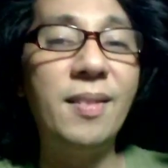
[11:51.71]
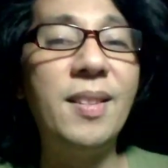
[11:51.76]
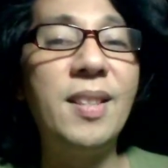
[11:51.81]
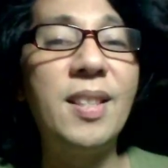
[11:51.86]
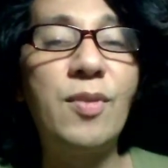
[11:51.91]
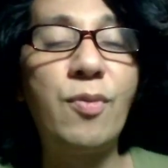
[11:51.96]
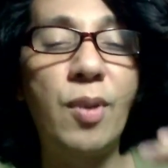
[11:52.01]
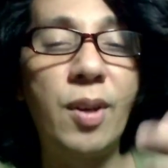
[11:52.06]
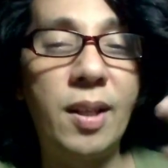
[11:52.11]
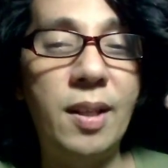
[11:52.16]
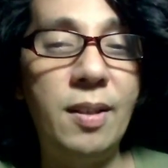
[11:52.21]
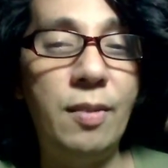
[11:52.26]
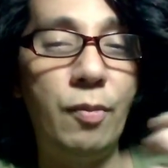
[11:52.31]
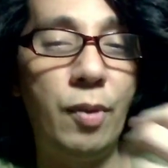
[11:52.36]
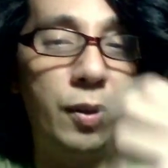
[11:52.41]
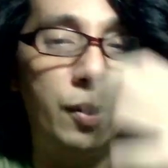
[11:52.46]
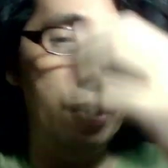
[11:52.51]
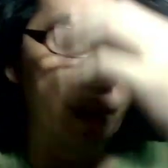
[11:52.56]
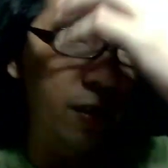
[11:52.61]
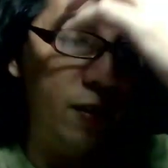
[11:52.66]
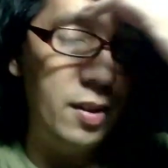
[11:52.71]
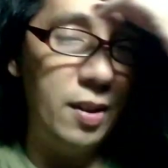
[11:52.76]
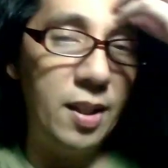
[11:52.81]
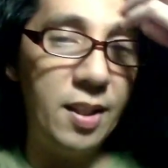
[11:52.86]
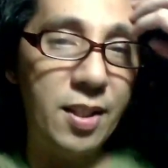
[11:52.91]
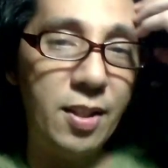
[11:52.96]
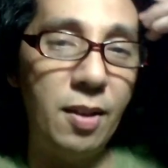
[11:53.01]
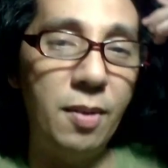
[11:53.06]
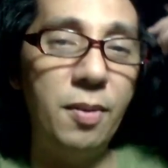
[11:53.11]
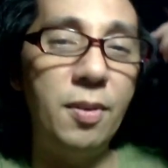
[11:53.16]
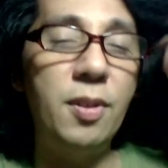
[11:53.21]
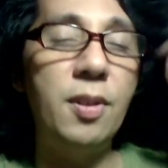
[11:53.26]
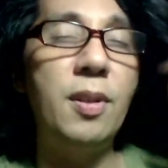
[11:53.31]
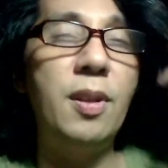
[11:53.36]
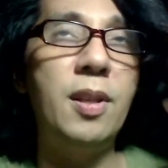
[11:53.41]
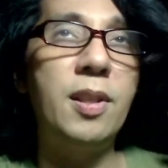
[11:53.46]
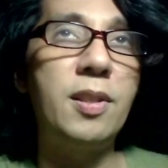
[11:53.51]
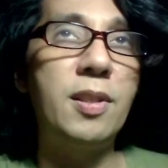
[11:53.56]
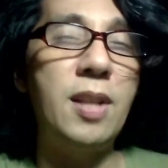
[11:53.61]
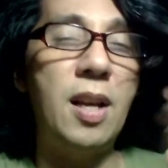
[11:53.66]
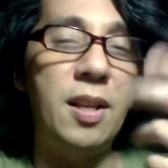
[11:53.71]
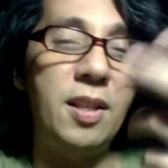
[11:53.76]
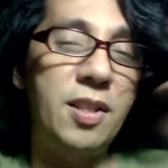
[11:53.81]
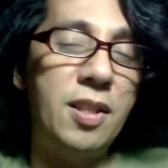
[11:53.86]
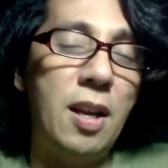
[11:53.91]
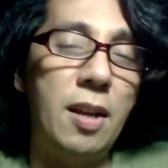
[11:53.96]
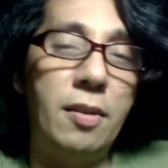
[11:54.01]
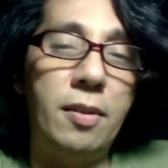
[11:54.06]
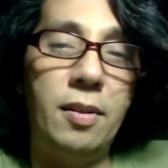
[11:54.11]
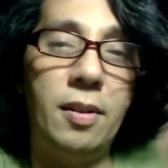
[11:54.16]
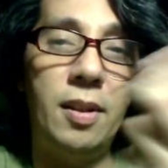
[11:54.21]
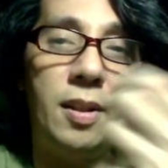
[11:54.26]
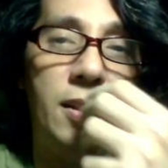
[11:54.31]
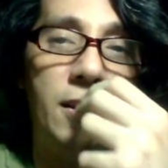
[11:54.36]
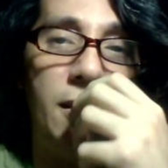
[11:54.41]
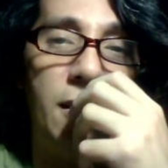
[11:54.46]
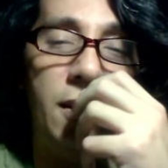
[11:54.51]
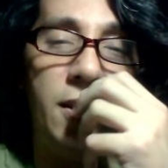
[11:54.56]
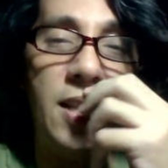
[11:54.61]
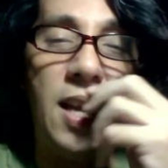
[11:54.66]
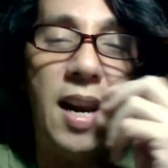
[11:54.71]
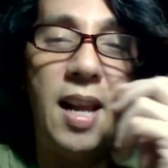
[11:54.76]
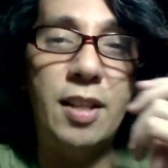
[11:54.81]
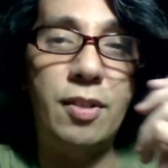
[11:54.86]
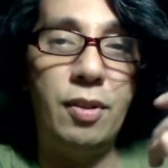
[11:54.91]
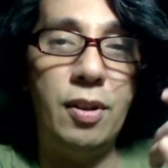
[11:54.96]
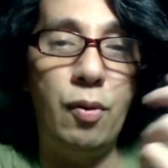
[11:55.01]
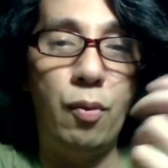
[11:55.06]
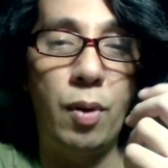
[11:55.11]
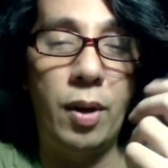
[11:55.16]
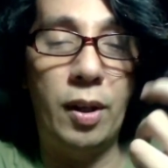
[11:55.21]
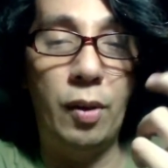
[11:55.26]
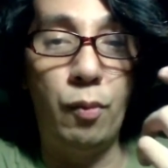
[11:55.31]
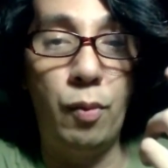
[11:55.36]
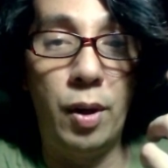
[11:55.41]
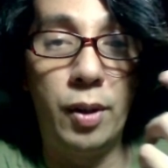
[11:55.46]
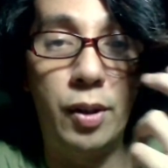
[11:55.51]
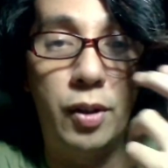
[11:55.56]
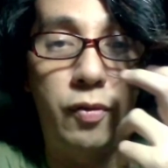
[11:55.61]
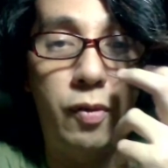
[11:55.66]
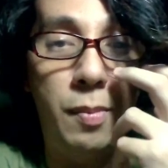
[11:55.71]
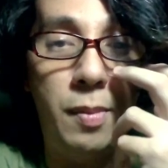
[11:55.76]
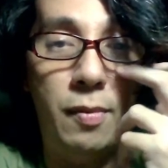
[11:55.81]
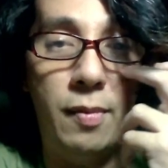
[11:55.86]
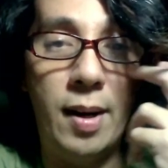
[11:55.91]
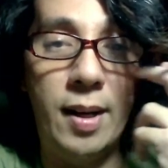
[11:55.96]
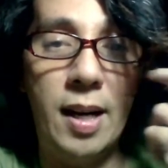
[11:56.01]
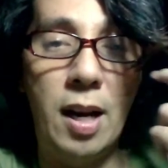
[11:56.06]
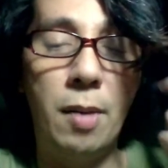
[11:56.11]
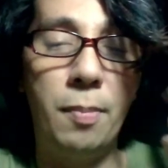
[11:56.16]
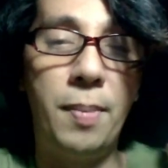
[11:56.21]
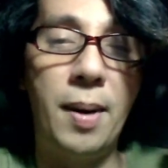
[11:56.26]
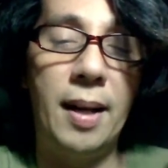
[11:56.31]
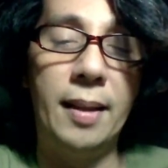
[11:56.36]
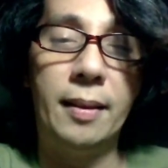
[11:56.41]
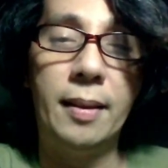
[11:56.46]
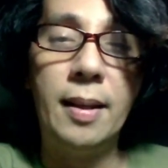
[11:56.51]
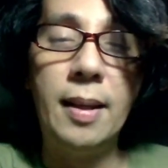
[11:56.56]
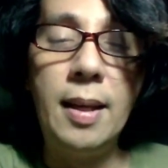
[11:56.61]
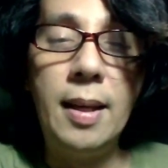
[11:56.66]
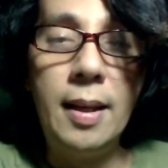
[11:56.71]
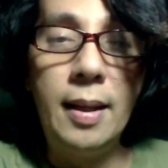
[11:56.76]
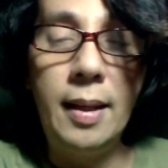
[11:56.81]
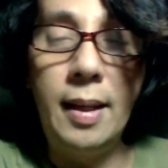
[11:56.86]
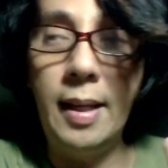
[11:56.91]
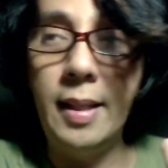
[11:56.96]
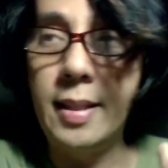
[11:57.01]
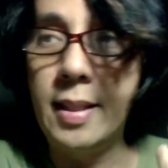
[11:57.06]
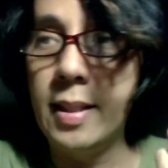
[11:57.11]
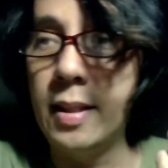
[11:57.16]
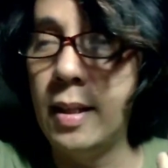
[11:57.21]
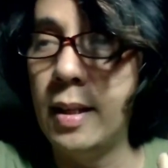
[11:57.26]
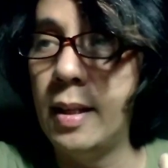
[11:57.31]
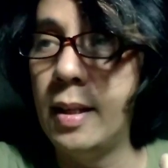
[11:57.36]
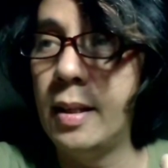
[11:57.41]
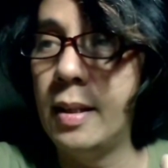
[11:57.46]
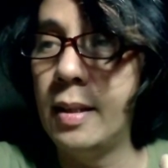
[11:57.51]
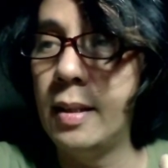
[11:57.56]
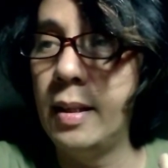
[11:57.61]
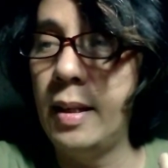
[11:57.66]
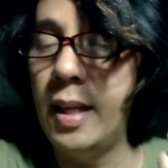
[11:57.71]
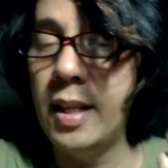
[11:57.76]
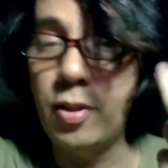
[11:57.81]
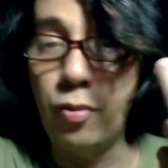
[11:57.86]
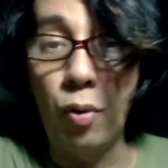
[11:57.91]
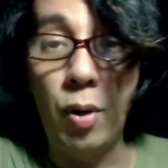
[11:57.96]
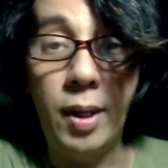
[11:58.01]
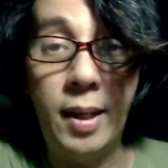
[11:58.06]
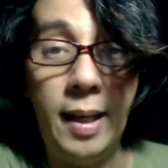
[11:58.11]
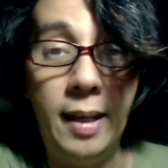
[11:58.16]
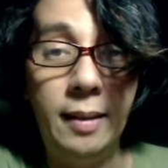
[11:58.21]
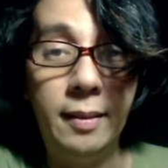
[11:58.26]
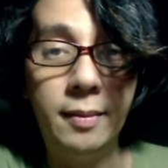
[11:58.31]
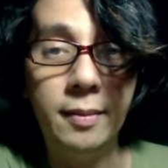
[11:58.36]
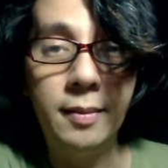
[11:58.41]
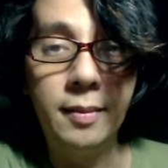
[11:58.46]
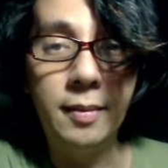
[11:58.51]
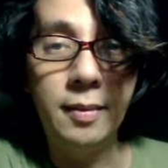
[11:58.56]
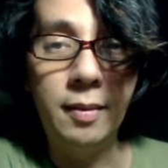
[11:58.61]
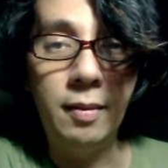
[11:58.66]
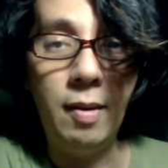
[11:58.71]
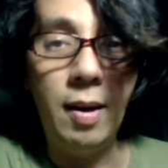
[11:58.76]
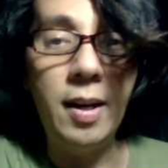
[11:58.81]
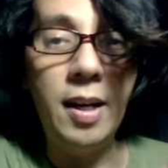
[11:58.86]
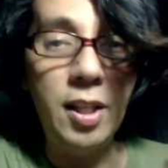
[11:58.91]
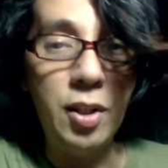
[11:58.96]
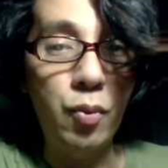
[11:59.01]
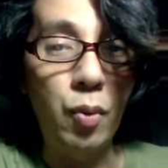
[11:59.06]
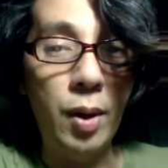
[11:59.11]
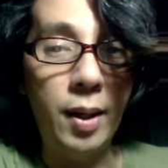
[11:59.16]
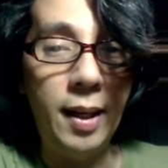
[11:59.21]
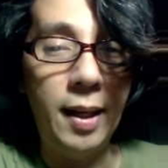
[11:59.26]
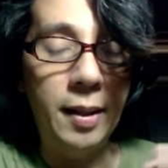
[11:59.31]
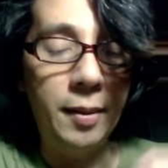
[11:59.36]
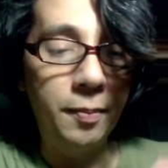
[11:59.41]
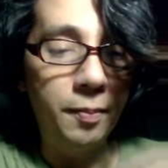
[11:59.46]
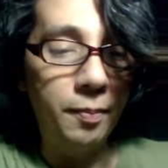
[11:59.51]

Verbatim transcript: It's working wonders. It's not. It's not. It's not. It's not actually working wonders for me right now, but it's uh, it's working, right? It's working.